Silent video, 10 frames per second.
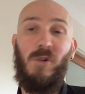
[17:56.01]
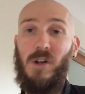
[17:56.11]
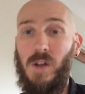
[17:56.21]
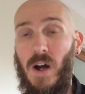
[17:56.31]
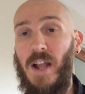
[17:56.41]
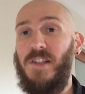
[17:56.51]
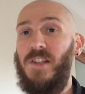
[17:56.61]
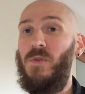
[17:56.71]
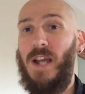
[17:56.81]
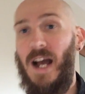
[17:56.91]
clients
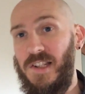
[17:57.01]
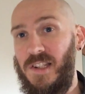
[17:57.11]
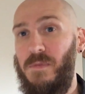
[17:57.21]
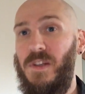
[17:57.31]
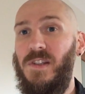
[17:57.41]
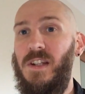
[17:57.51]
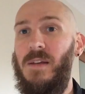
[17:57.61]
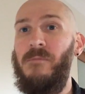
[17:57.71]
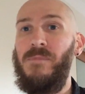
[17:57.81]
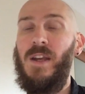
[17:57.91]
and your customers
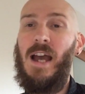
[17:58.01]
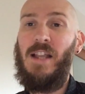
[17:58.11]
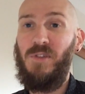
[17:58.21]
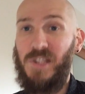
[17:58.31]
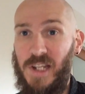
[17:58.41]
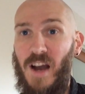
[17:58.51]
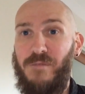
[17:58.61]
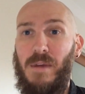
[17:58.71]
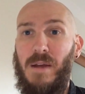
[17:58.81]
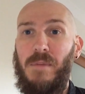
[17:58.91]
and your
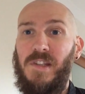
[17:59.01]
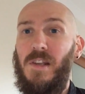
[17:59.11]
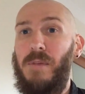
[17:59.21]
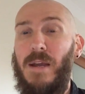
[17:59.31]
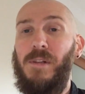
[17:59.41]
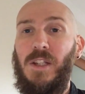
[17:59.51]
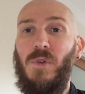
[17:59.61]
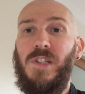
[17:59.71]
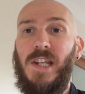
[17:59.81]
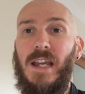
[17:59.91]
staff members and the people in
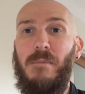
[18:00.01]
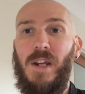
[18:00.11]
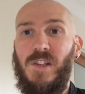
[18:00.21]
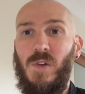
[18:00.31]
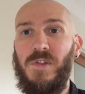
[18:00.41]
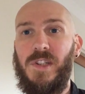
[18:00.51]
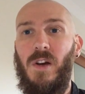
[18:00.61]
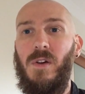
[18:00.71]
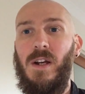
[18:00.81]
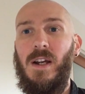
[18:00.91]
your team, but it's
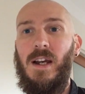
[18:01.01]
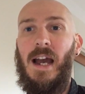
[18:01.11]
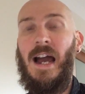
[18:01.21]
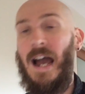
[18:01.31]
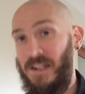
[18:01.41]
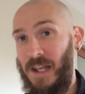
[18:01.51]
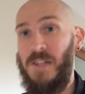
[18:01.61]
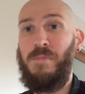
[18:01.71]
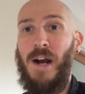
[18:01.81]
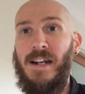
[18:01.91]
also
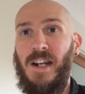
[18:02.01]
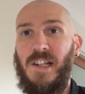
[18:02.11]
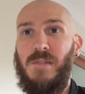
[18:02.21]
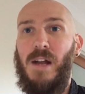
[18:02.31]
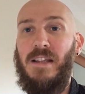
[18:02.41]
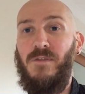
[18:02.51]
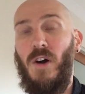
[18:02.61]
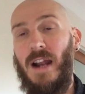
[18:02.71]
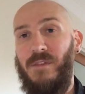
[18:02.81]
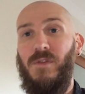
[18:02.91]
as Bradon explained, you've
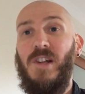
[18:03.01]
got to have the